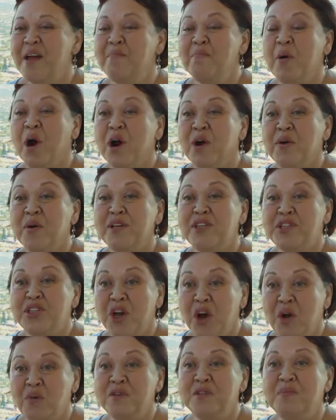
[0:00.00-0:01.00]
and Margaret
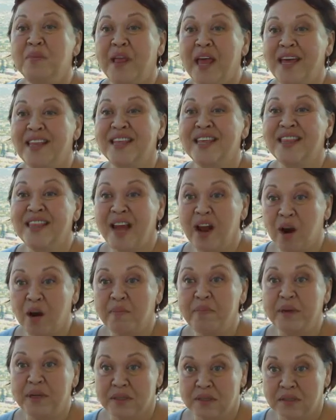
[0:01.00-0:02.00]
Cho was playing the
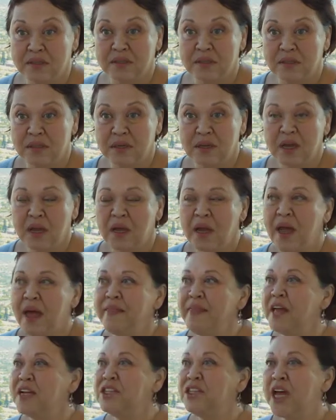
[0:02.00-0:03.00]
therapist.
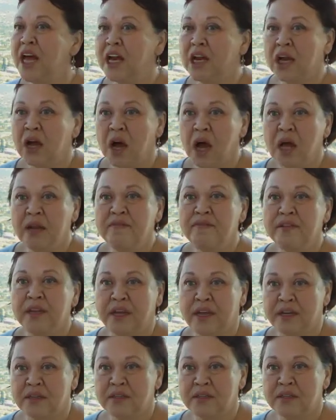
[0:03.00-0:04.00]
And then she had a
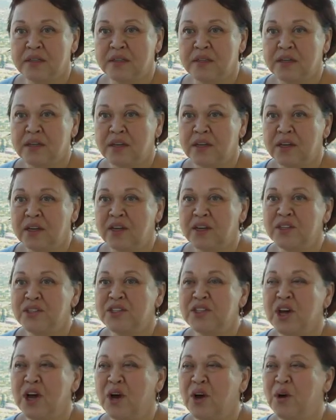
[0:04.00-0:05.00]
conflict.
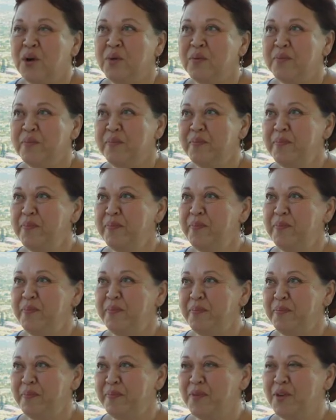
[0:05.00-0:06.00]
So
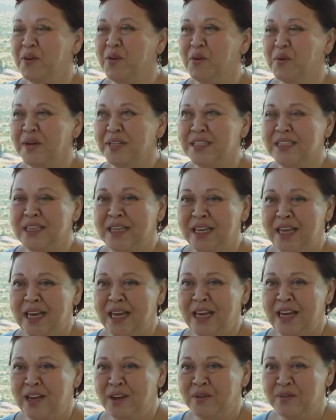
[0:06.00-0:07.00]
Chris
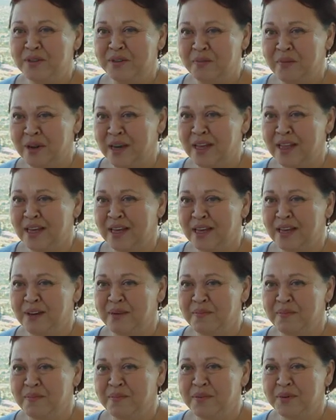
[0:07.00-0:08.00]
Lee, who was one of the
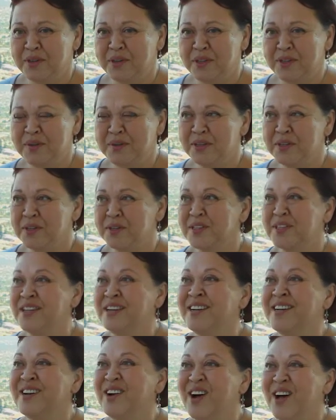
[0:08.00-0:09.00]
producers,
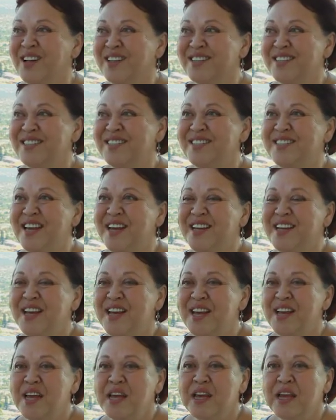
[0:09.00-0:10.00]
called and said,
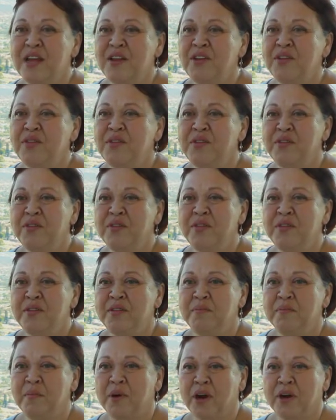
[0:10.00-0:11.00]
"Can you do
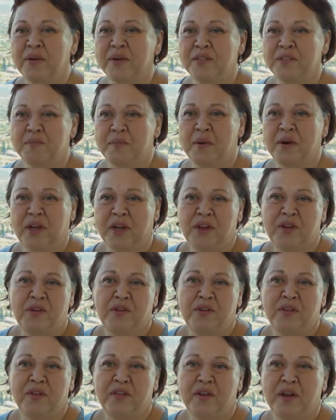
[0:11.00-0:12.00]
Margaret's part? Can you do
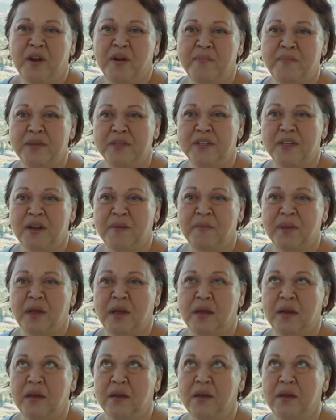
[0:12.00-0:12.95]
the therapist?" And I'm like,